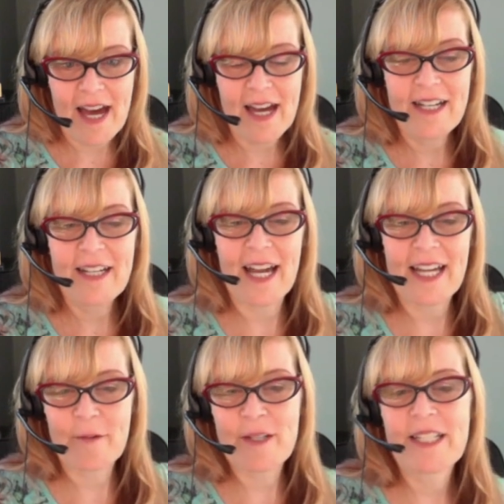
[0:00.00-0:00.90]
And
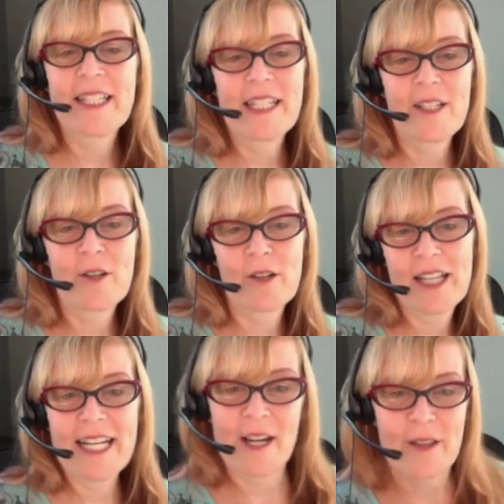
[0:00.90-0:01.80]
I can't wait to see
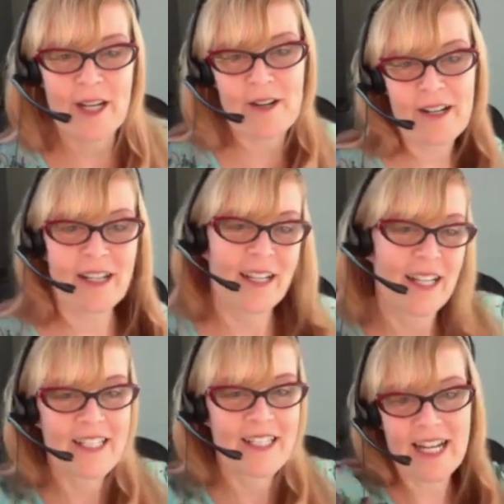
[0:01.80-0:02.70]
your light out there
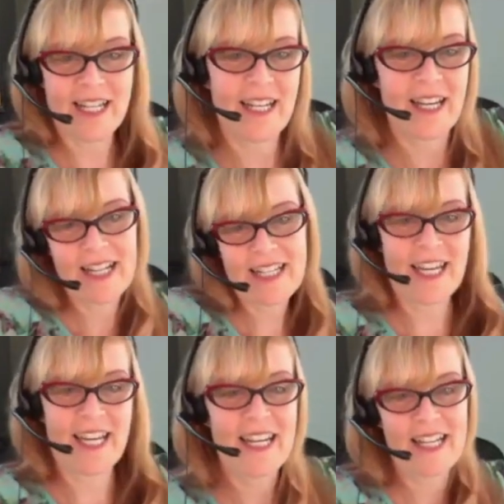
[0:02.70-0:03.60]
shining
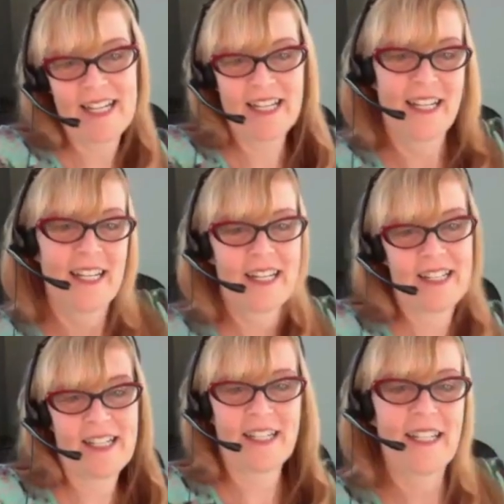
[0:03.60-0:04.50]
again. Me
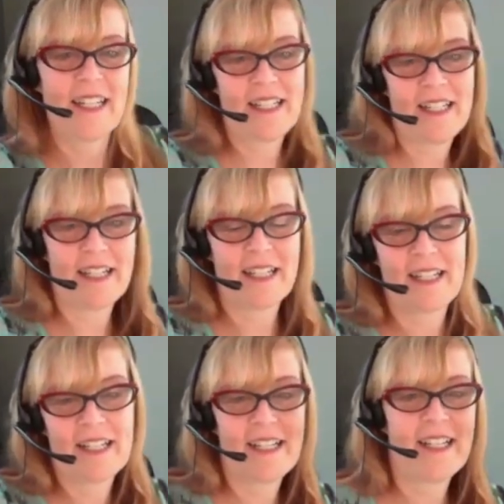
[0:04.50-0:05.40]
too. It's summer,
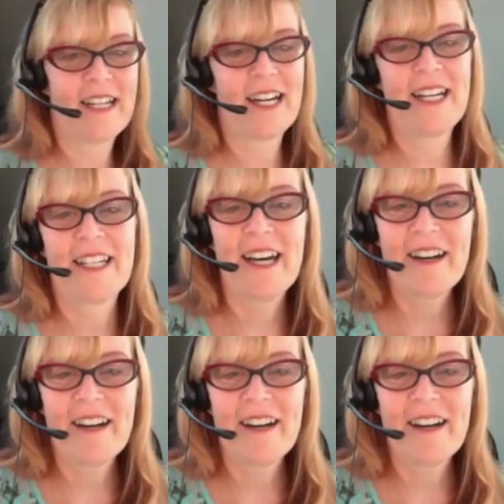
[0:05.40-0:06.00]
it's spring, but even